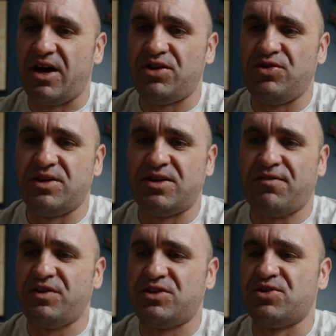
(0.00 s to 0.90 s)
you can
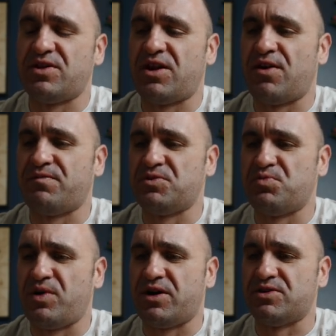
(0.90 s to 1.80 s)
definitely turn that off as well.